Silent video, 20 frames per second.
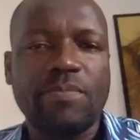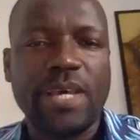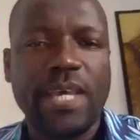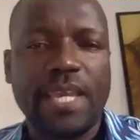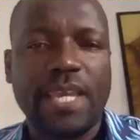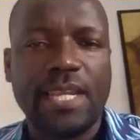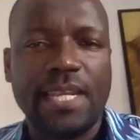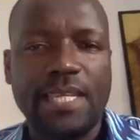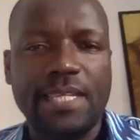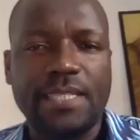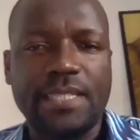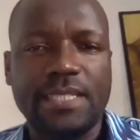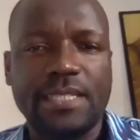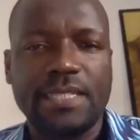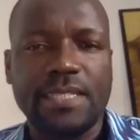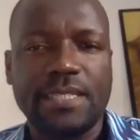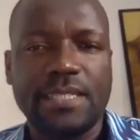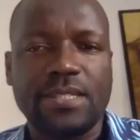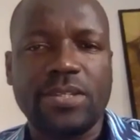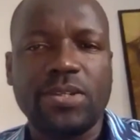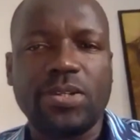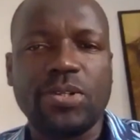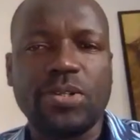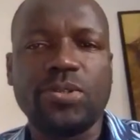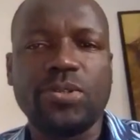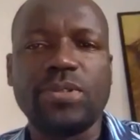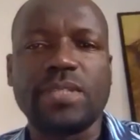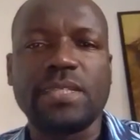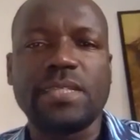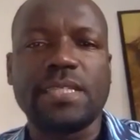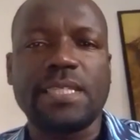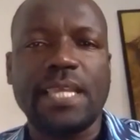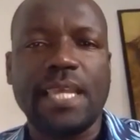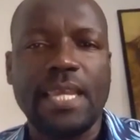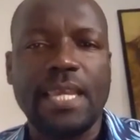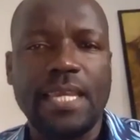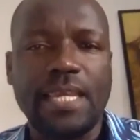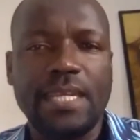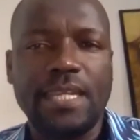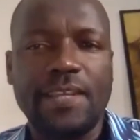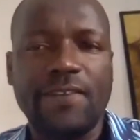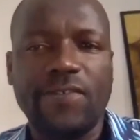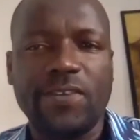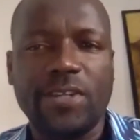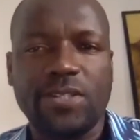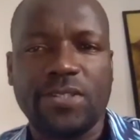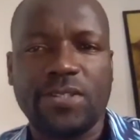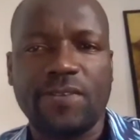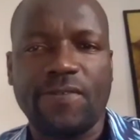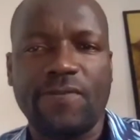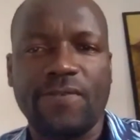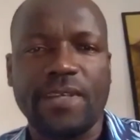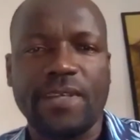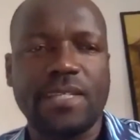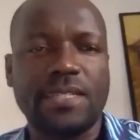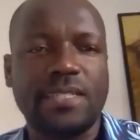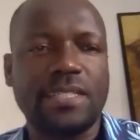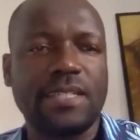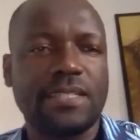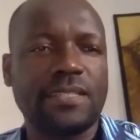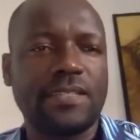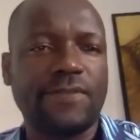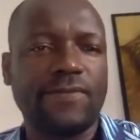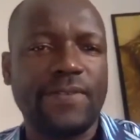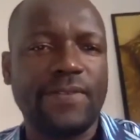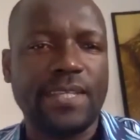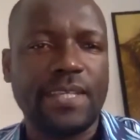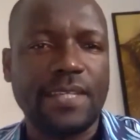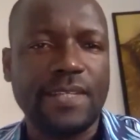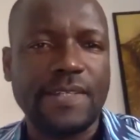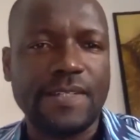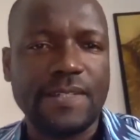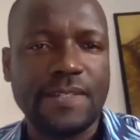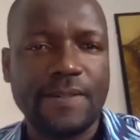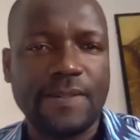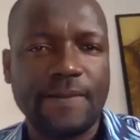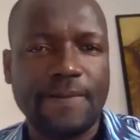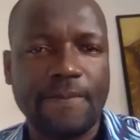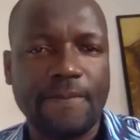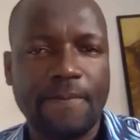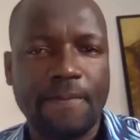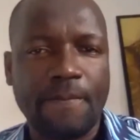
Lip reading: my laziness loses any philosophic justification.